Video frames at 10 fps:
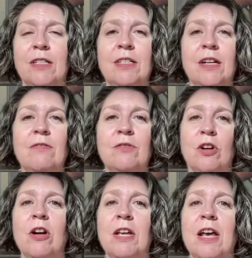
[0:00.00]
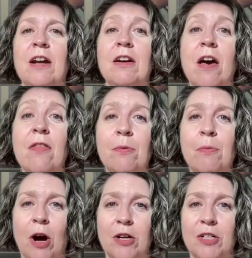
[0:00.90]
Instead of starting yet another
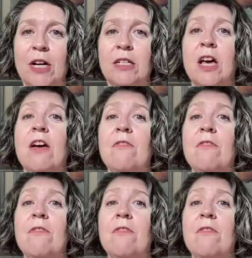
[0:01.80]
project,